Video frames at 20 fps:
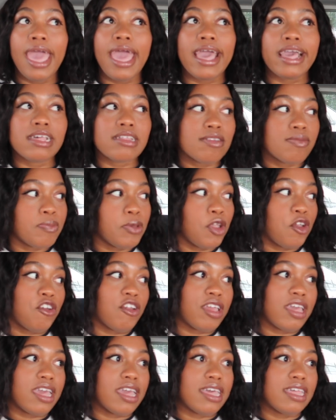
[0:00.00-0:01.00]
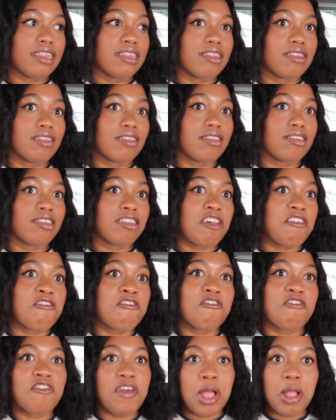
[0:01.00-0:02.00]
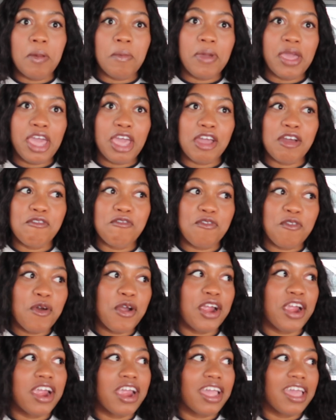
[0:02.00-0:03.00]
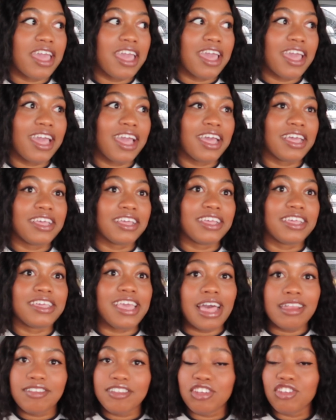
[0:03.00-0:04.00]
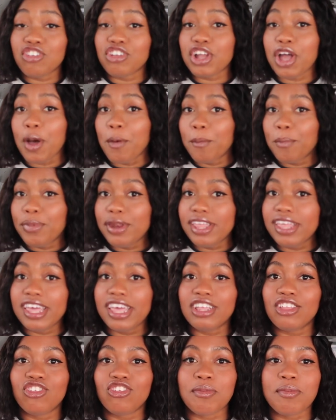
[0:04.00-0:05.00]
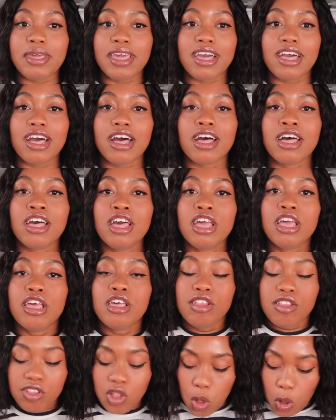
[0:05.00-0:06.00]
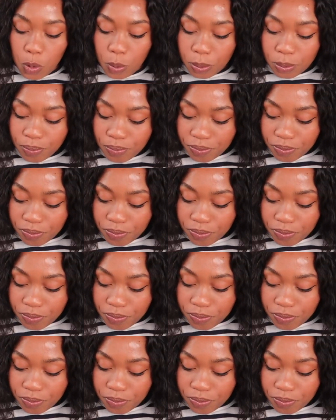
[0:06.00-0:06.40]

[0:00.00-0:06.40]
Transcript: experience filming for a gas station company in jamaica so